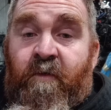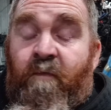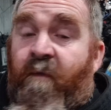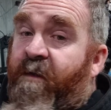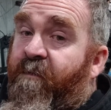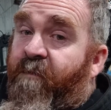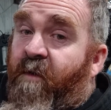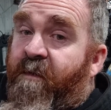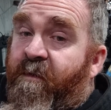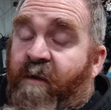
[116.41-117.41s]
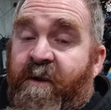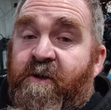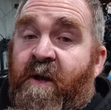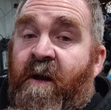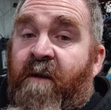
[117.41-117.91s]
to rectify the
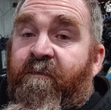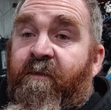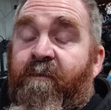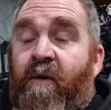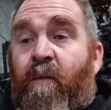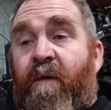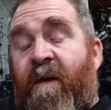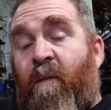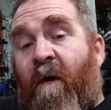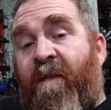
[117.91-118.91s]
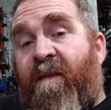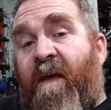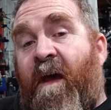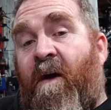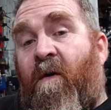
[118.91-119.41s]
crankshaft. I've got it within 1
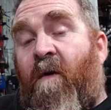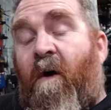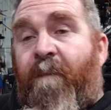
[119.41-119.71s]
thou.